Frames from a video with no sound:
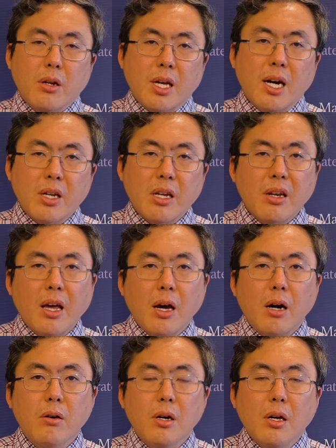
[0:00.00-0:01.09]
cutting
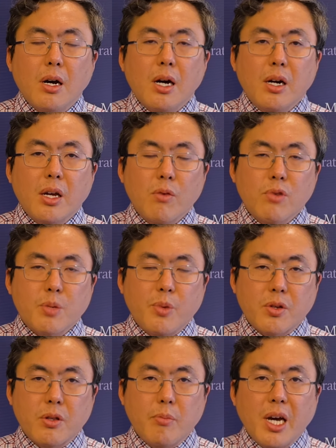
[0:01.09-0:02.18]
now in
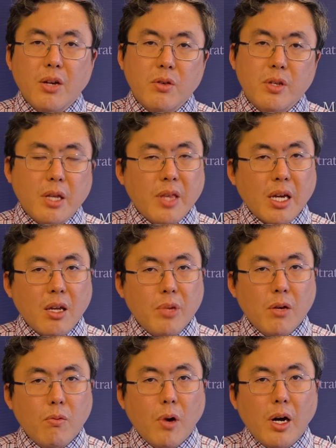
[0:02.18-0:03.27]
response to the bad news, that can be
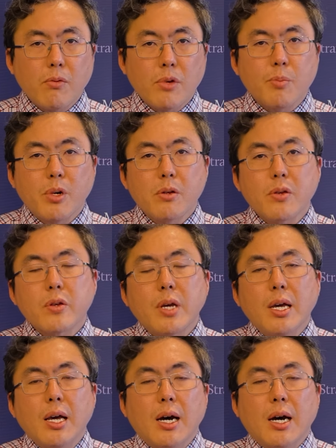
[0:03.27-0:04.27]
a right response,